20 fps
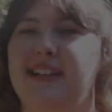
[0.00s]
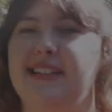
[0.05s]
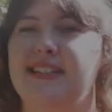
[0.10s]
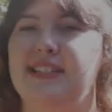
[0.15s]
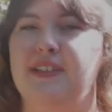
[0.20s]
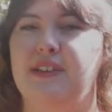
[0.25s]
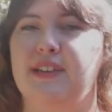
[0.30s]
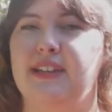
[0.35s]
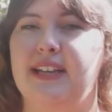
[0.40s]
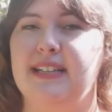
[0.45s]

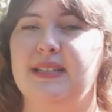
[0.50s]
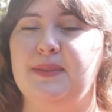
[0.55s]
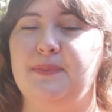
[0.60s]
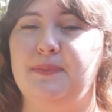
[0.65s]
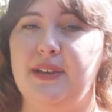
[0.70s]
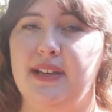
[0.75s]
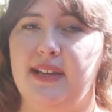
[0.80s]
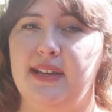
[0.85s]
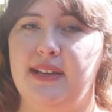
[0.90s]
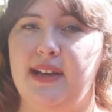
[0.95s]
until it gets
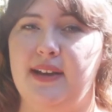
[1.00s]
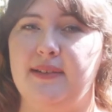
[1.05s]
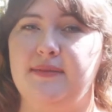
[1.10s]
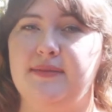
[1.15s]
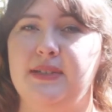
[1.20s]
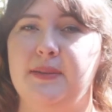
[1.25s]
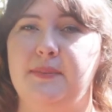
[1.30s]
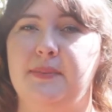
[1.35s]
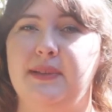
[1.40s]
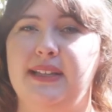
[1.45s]
big
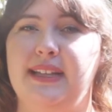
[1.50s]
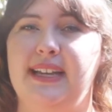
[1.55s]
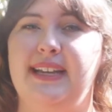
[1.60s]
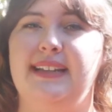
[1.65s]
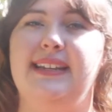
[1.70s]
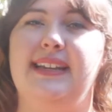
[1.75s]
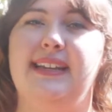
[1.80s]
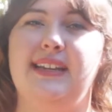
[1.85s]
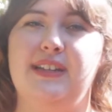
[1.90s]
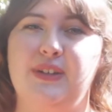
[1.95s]
enough to
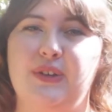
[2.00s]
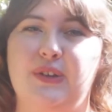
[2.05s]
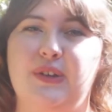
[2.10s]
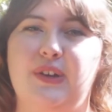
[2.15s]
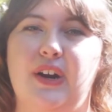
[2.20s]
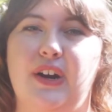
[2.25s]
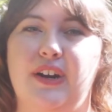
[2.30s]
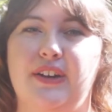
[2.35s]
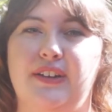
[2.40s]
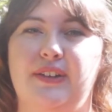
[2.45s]
plant in your
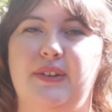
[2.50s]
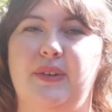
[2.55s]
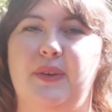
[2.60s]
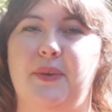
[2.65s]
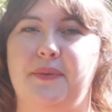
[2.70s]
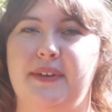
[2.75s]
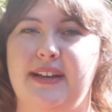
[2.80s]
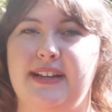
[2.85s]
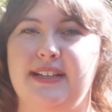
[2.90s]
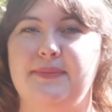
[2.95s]
garden
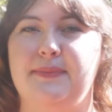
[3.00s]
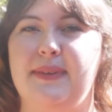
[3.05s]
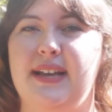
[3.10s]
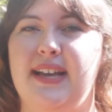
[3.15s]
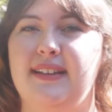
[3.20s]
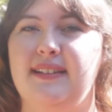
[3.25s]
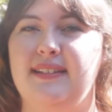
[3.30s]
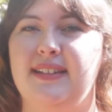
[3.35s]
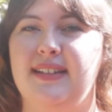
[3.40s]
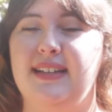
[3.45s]
or raised bed.